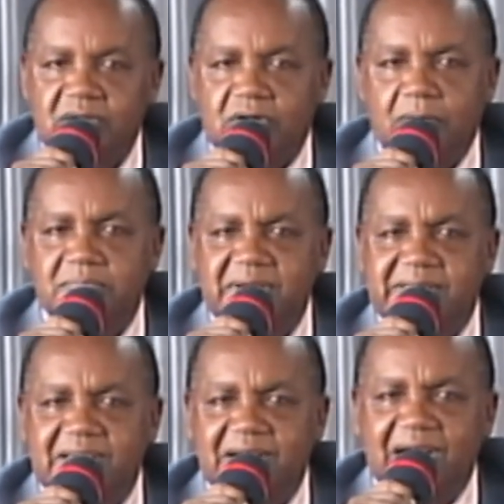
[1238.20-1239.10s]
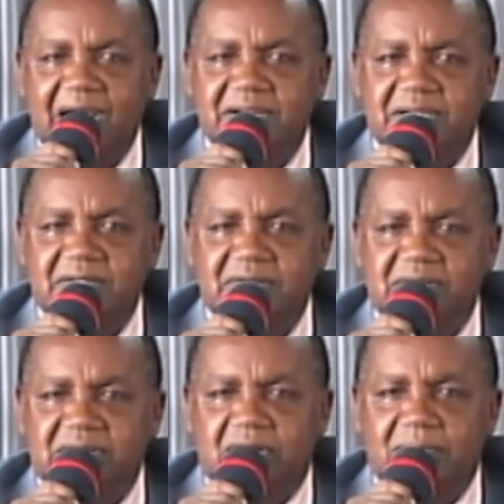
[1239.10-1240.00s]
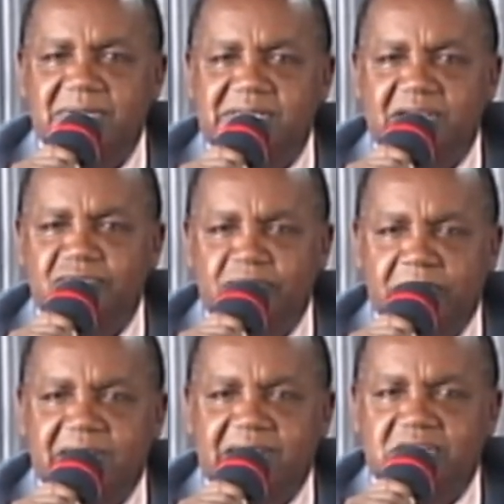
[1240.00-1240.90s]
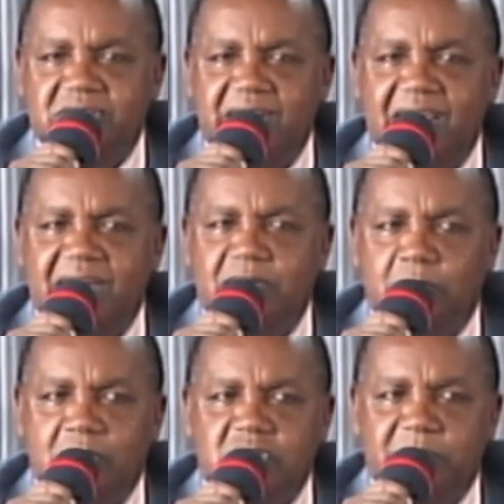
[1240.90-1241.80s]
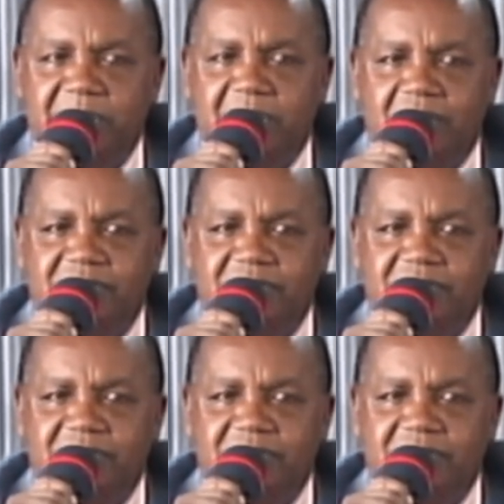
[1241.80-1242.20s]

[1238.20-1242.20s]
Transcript: Committing fornication and worshipping of